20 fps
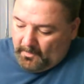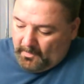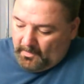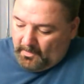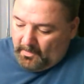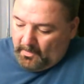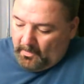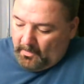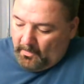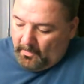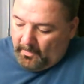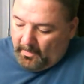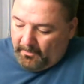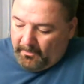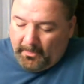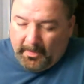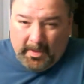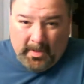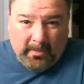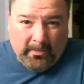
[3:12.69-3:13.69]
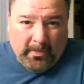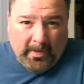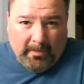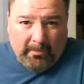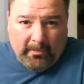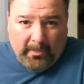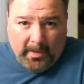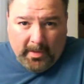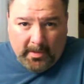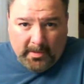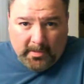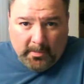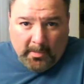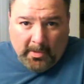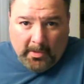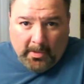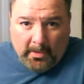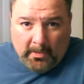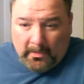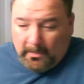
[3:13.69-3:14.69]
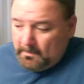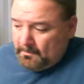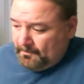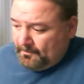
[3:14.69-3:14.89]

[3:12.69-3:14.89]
So I figure if I finish a model